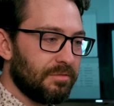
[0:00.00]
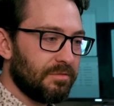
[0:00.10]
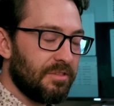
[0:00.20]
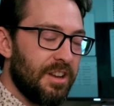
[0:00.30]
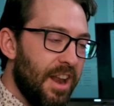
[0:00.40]

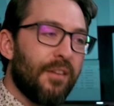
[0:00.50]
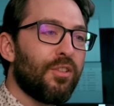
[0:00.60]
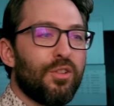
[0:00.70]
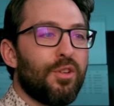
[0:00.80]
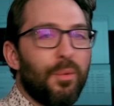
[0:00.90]

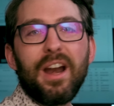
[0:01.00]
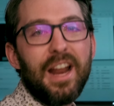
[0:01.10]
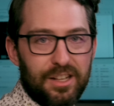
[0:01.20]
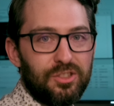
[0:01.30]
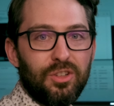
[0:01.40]
never the right
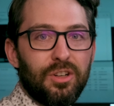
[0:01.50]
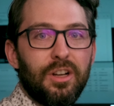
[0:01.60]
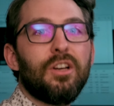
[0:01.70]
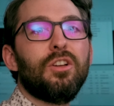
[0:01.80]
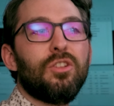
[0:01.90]
answer.
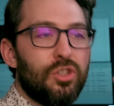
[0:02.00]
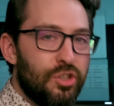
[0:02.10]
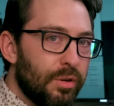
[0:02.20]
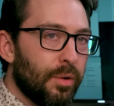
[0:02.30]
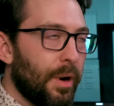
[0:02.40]

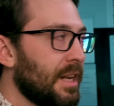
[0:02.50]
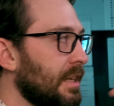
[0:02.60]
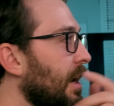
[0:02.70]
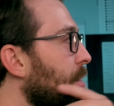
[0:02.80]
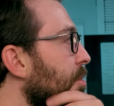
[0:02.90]
Do it right in
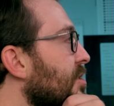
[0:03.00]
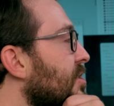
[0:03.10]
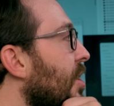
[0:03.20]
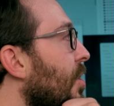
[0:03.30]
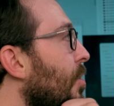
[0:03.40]
camera.
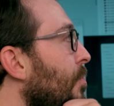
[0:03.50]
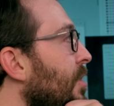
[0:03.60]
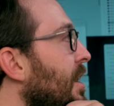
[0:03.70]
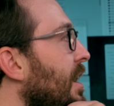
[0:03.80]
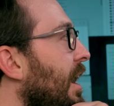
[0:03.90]
So
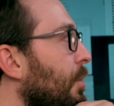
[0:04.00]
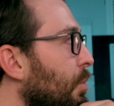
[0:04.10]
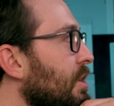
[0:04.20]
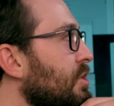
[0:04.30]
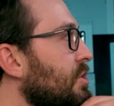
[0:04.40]
I
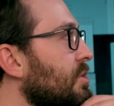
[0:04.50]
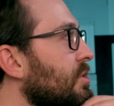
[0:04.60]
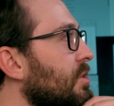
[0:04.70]
wish,